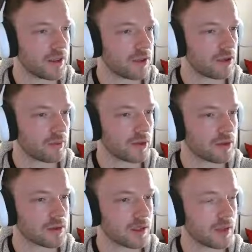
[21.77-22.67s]
Your
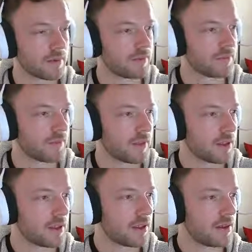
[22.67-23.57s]
Poster,
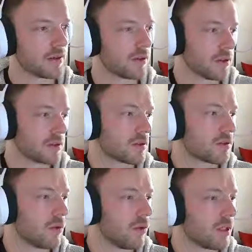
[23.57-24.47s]
because
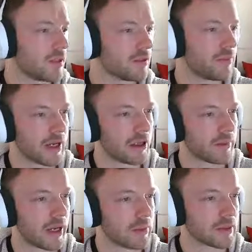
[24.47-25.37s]
what is a battle
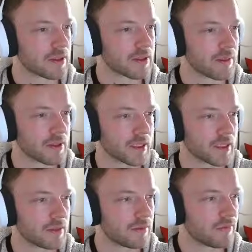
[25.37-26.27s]
map except
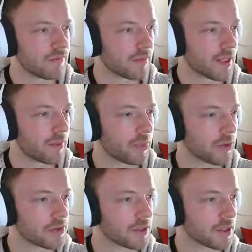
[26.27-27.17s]
a
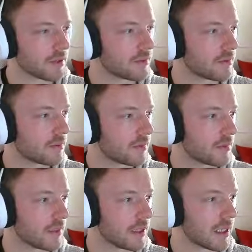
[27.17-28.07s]
poster
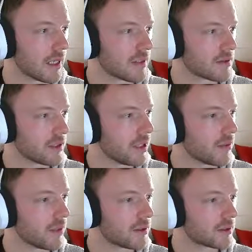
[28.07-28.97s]
laid
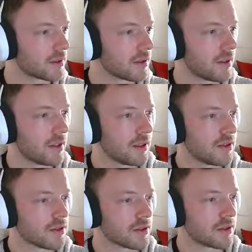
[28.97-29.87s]
sideways?
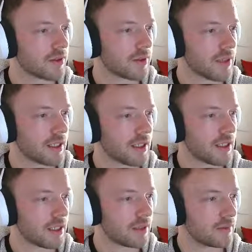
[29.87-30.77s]
So when we get
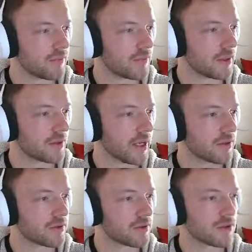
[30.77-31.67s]
here, we
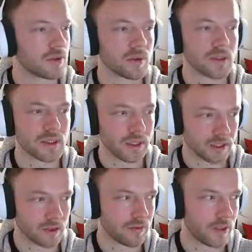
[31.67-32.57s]
have to
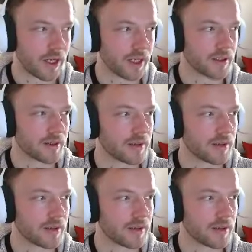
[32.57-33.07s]
select a file.